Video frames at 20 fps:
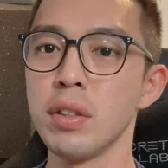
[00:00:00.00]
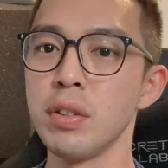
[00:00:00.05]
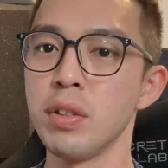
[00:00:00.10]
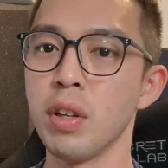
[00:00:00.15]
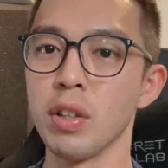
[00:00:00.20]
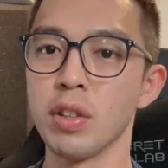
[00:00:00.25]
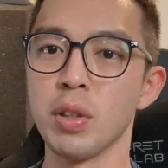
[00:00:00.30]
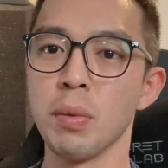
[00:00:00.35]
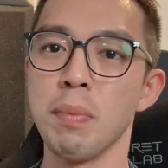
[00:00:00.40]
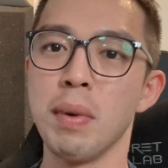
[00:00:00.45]

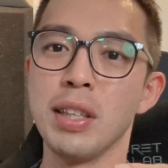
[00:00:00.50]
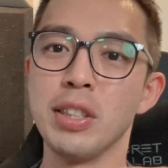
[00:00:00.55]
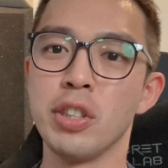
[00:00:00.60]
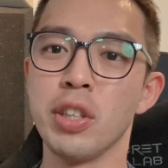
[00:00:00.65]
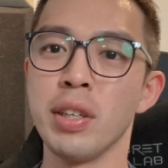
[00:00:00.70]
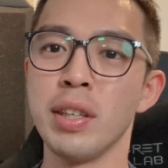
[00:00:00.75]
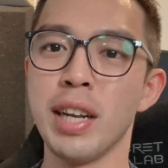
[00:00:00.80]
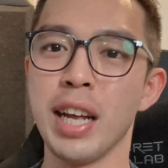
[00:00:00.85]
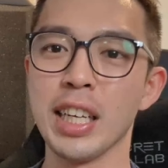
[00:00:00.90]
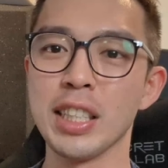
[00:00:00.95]
Not to
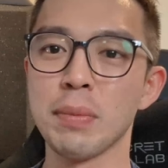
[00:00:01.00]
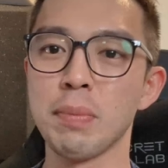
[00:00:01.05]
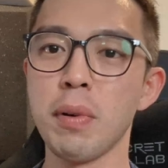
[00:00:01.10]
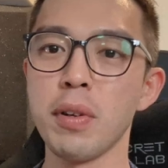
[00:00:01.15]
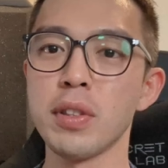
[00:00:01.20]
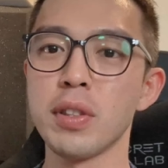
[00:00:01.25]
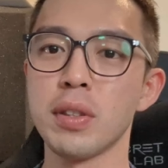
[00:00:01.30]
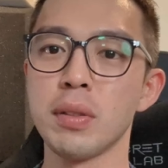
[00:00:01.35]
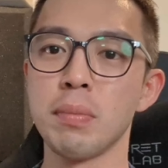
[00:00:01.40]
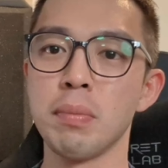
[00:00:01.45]
mention the
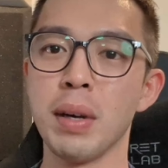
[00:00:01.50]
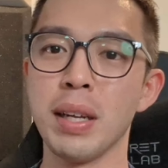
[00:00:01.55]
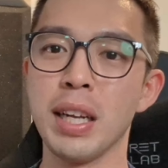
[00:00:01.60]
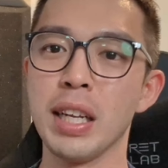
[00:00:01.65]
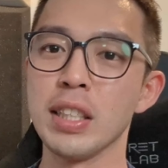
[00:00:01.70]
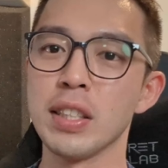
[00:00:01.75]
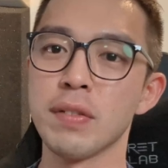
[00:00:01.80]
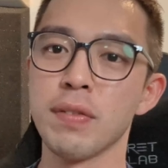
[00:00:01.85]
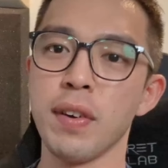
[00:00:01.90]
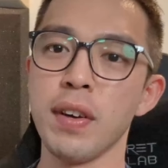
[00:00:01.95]
exports, but
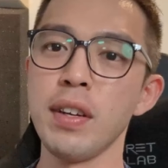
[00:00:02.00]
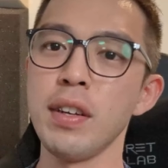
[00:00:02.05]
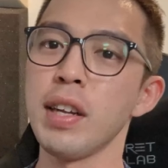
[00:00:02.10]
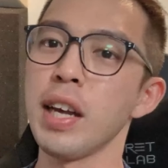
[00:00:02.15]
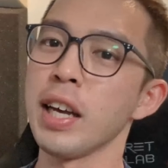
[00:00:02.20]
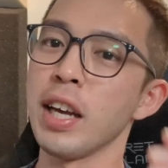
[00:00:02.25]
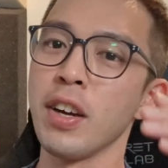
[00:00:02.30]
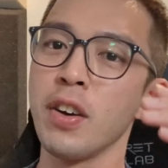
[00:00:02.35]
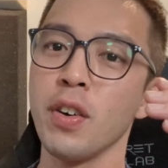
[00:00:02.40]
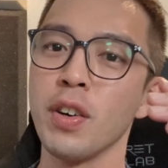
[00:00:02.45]
that's fine, I
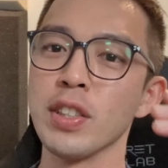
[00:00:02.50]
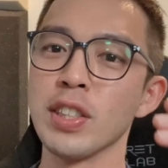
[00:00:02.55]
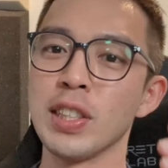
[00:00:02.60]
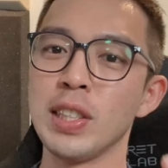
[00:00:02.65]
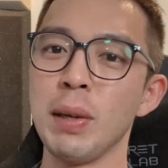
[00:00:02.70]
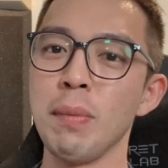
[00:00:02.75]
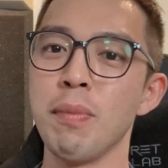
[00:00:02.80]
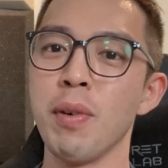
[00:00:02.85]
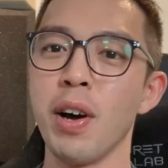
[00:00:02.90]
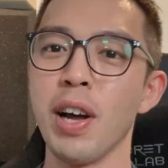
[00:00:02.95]
can go to
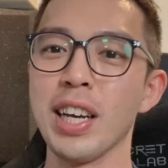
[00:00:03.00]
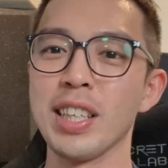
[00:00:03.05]
sleep while